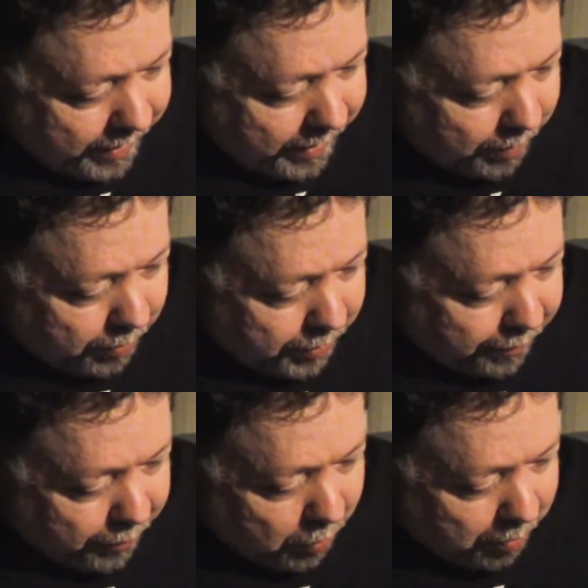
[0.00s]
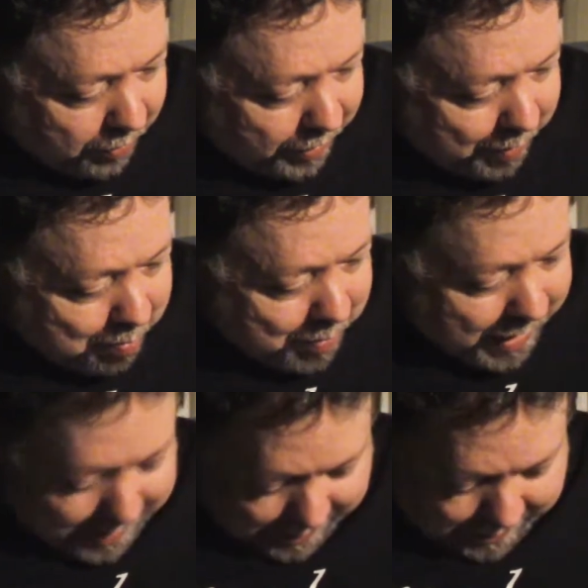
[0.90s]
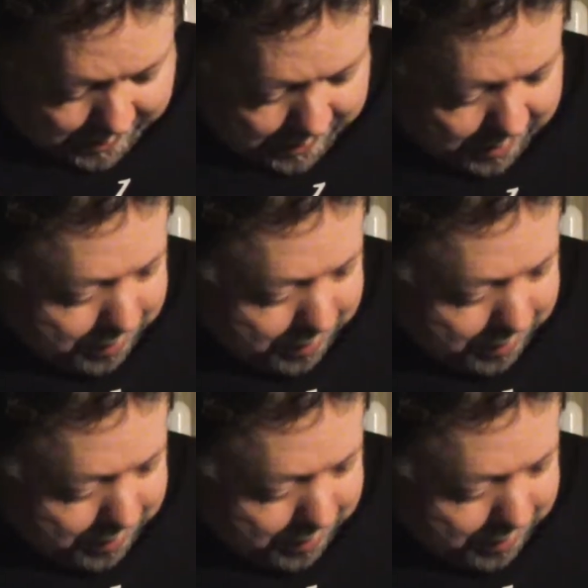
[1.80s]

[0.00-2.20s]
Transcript: It was formerly made...